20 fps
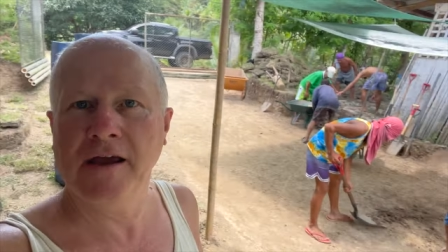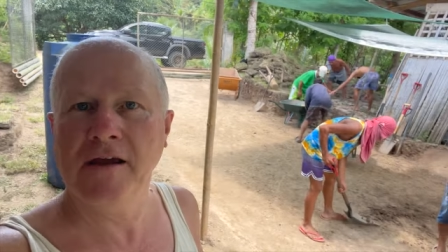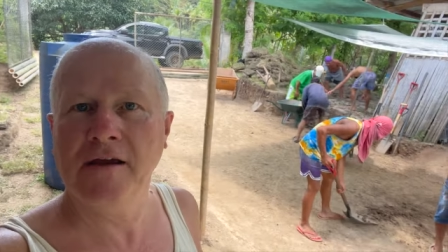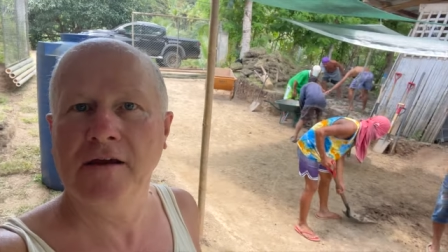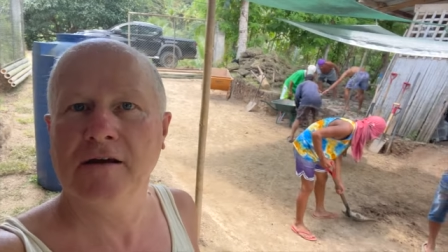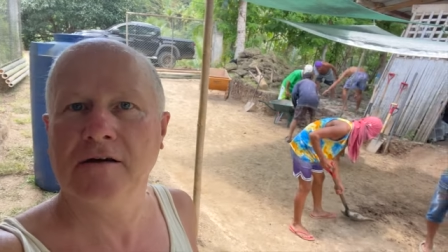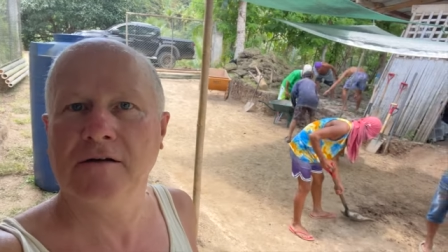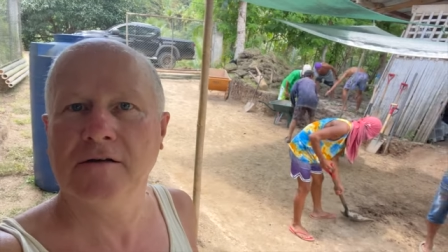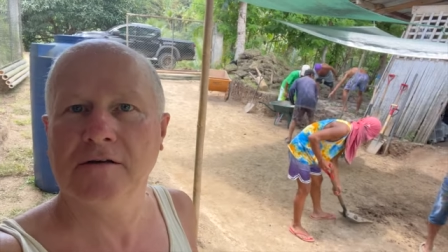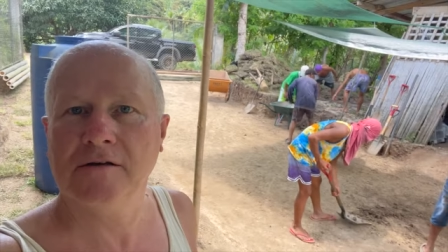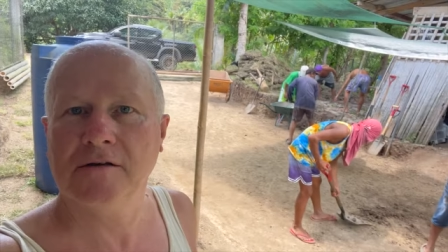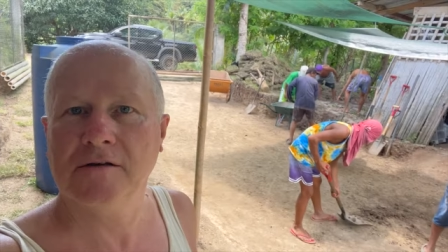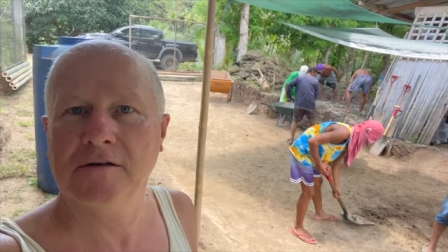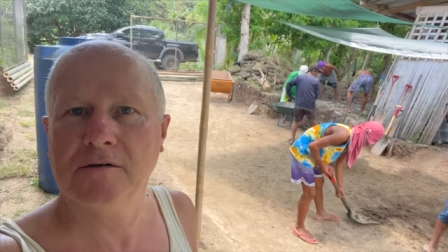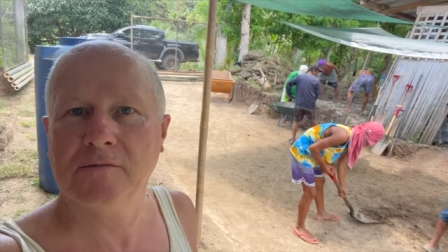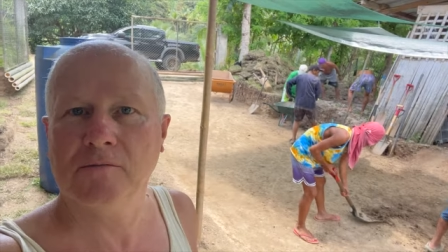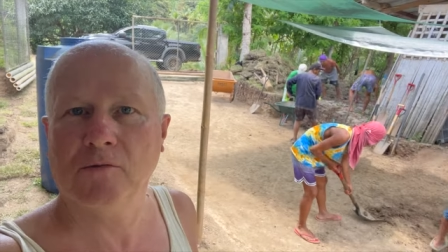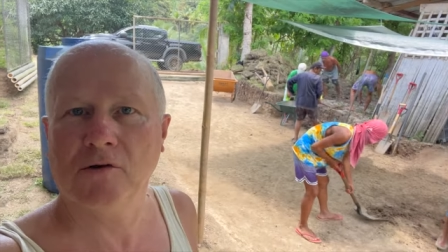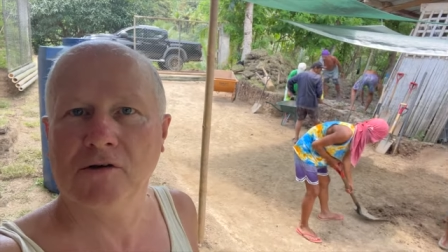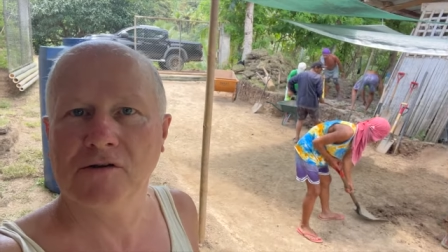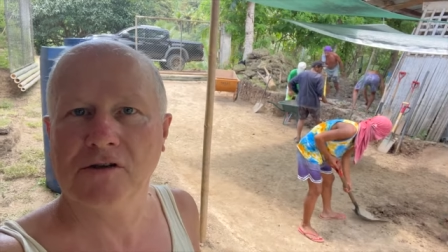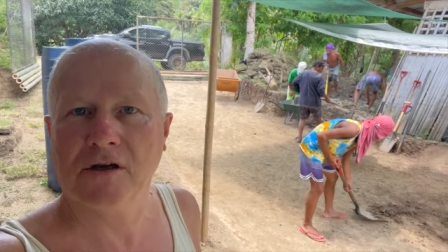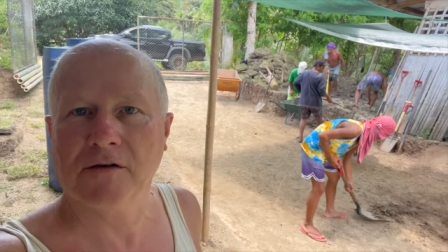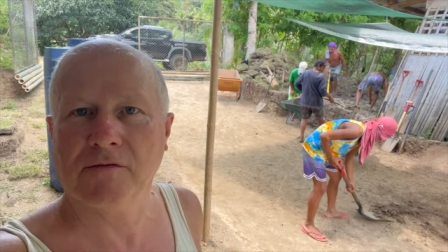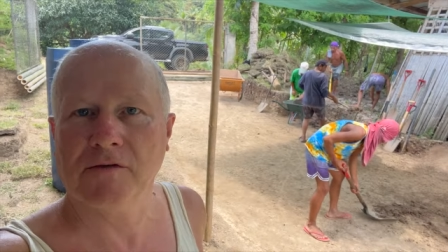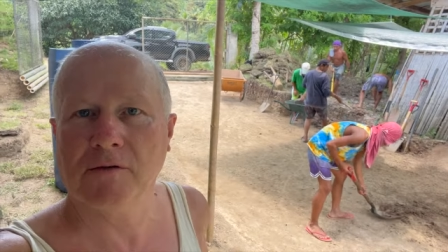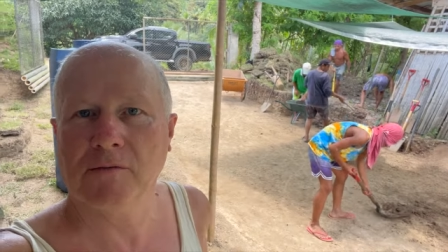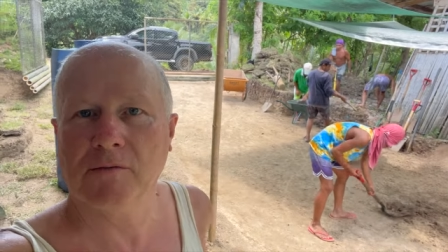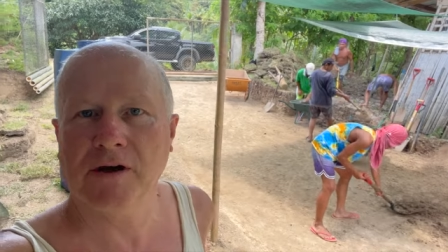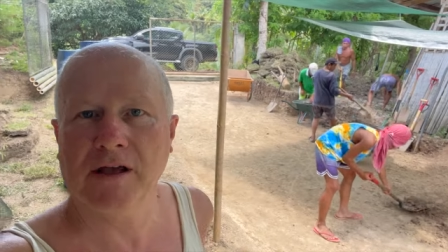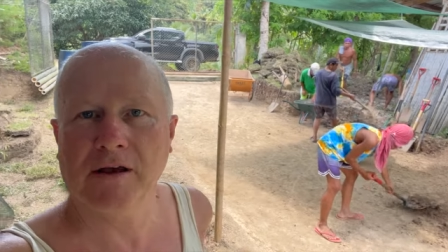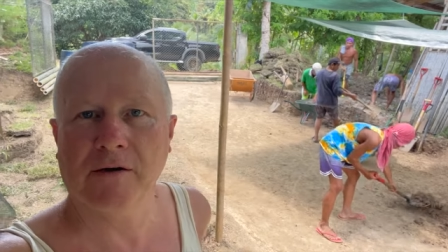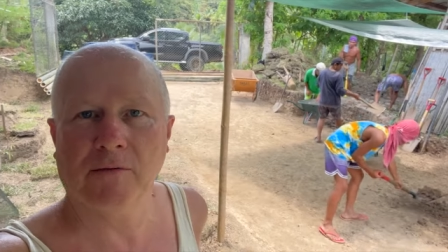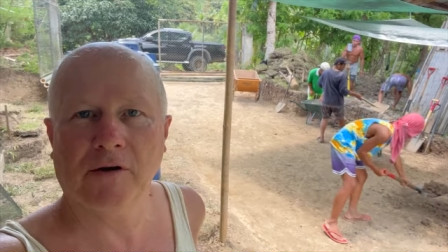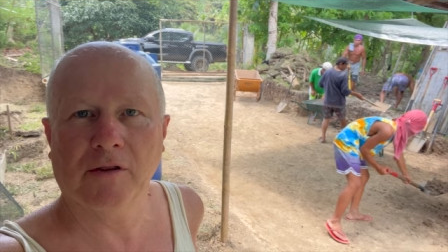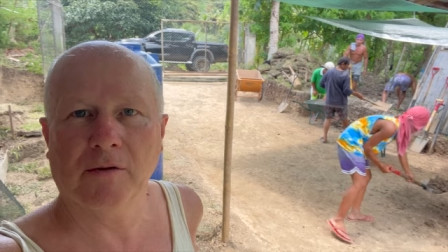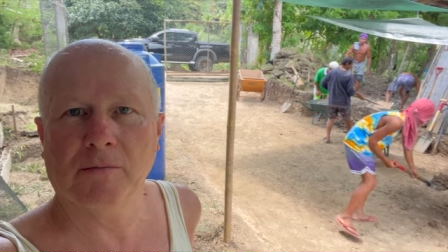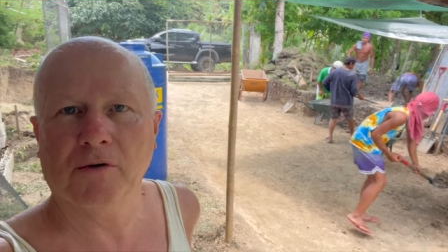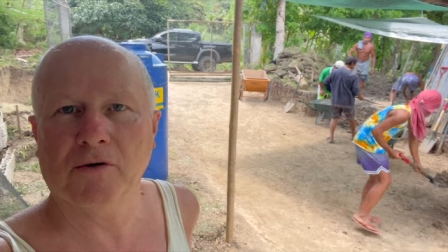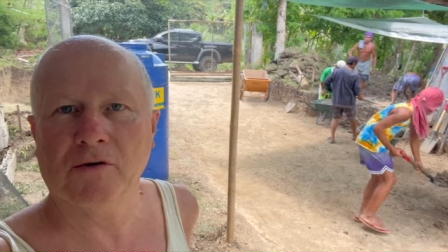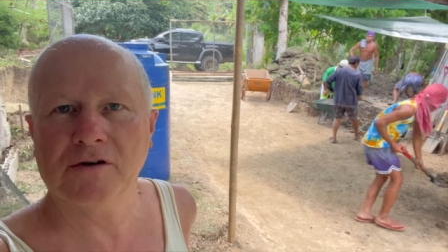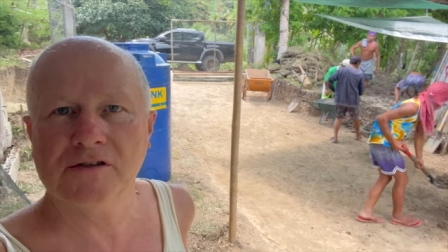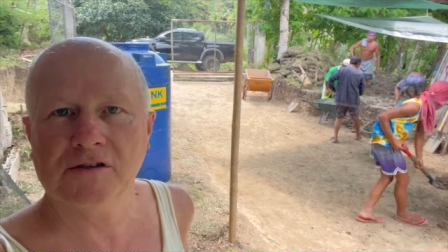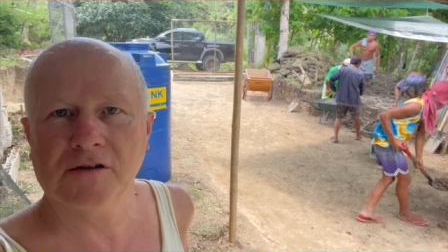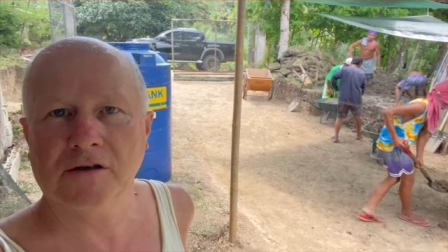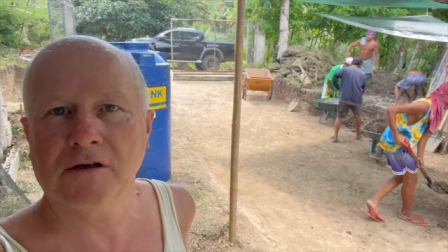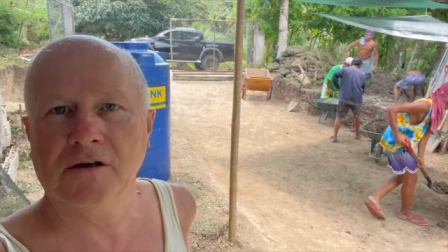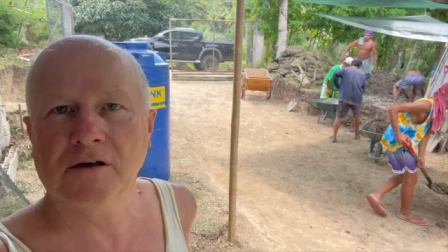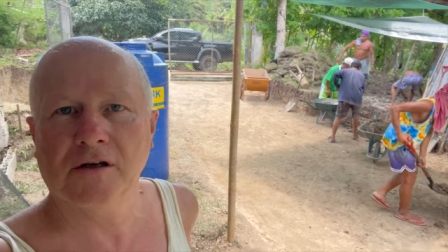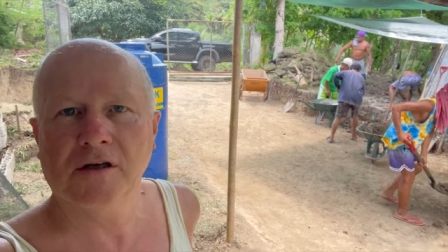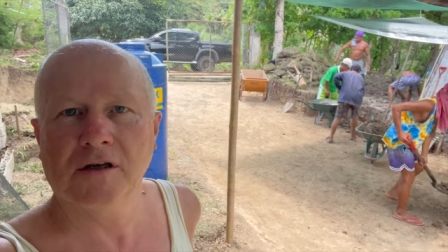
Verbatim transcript: it was over there where the boys are